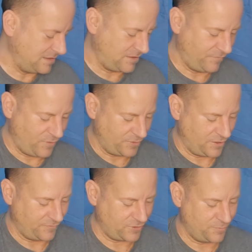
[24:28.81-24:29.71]
I can fold it
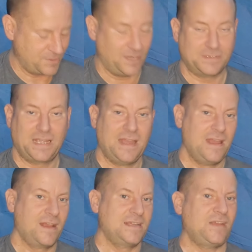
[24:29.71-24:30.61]
over a couple of times,
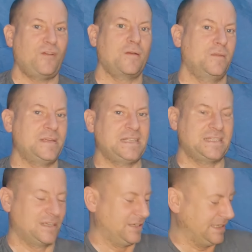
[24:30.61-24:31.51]
because if I'm going to be
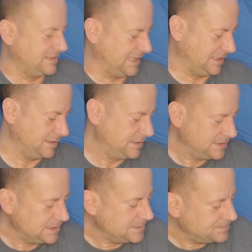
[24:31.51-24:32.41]
sitting on it, then
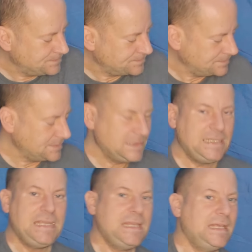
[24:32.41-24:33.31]

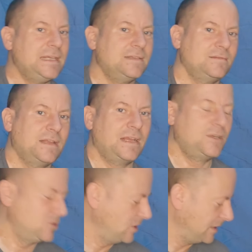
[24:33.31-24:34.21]
yeah, it
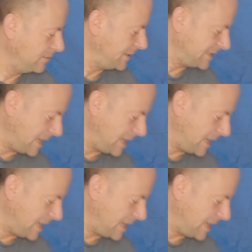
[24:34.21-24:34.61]
could do a little bit of